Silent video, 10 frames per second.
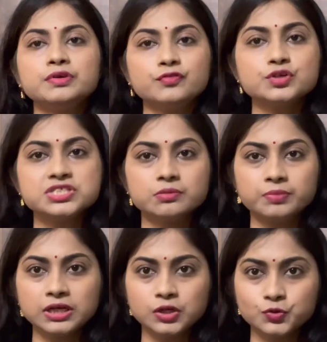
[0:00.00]
Before
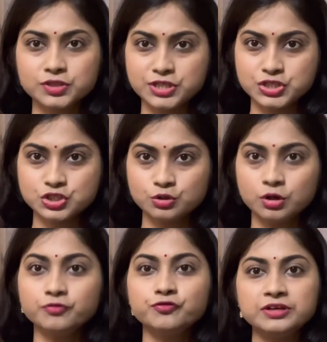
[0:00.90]
jumping into the issue
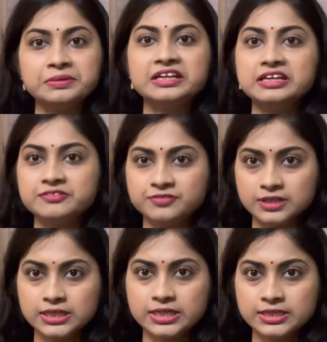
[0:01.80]
of female
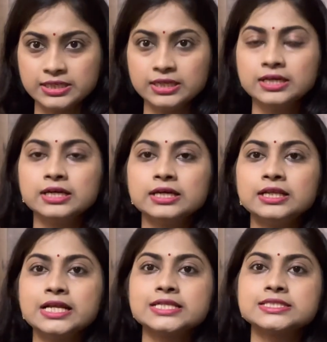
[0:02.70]
infertility,
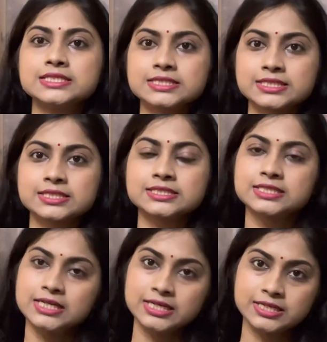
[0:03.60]
let's discuss
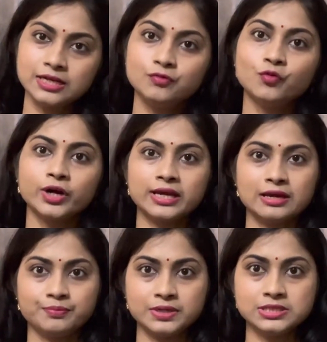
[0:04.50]
in detail what
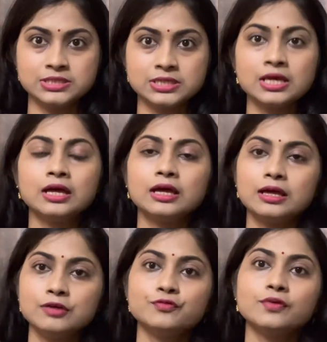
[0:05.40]
happens
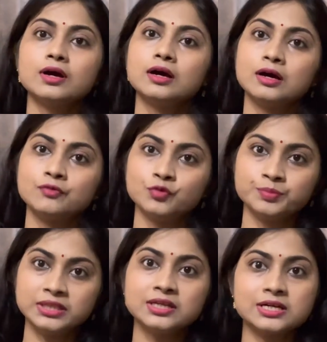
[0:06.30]
if a
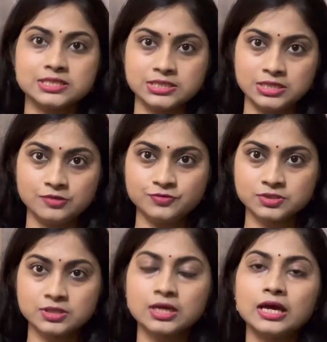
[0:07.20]
woman
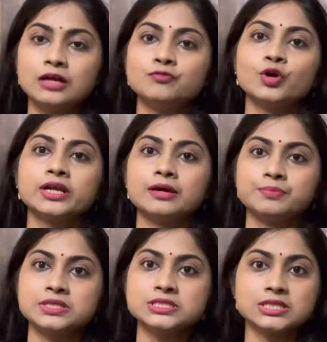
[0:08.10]
conceives and what
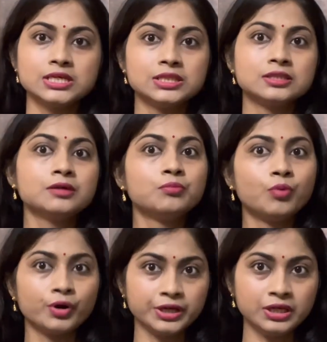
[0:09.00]
happens in the
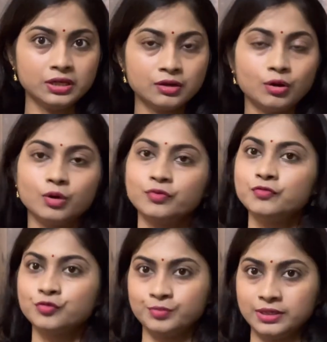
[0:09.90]
body of a
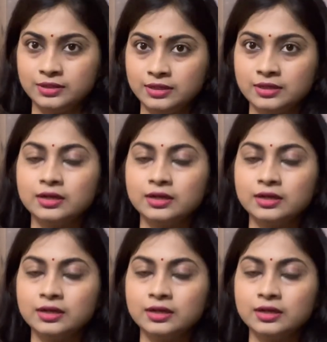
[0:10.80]
woman